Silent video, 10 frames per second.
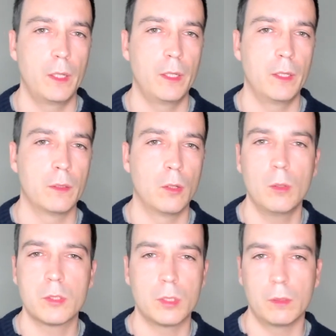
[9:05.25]
And
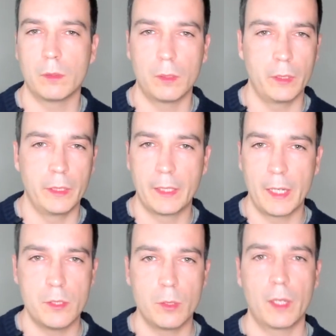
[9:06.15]
also, in
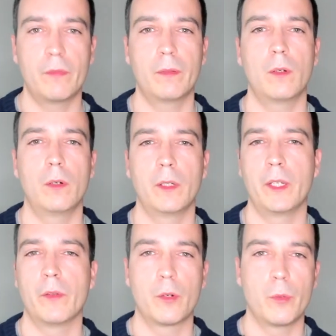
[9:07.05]
case you have
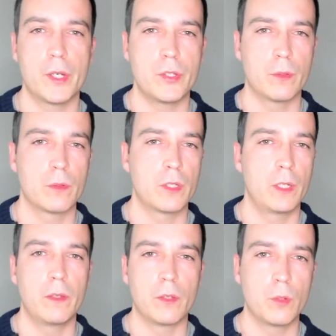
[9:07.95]
any other questions,
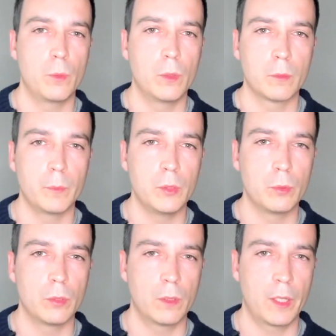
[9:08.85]
anything you want me to
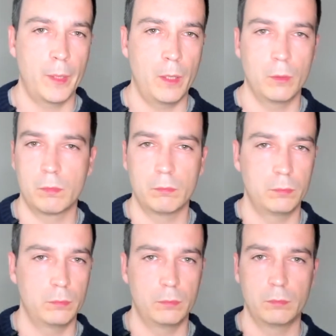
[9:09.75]
talk about,
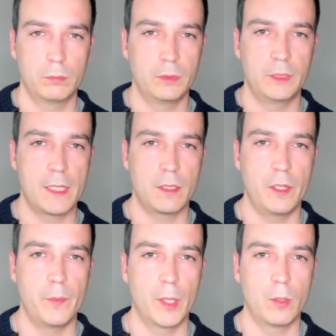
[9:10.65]
just
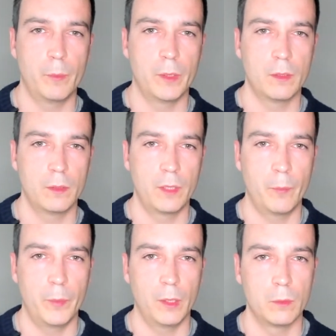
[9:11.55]
leave me a comment
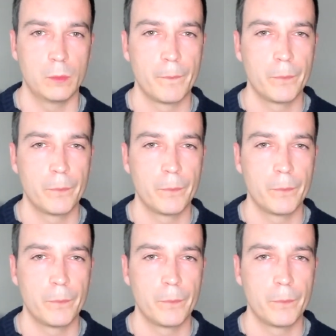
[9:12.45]
down below.